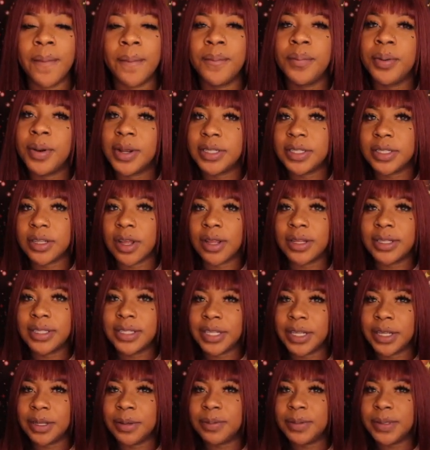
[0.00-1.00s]
press-on
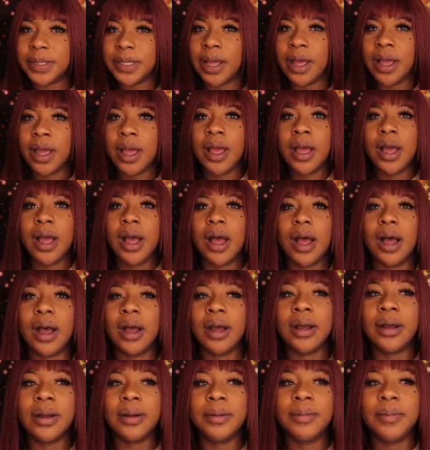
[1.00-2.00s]
tips.
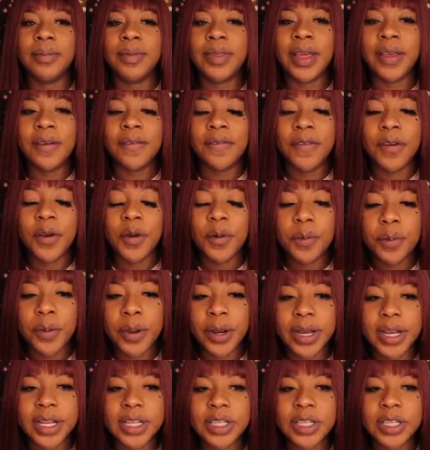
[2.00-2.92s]
They feel pretty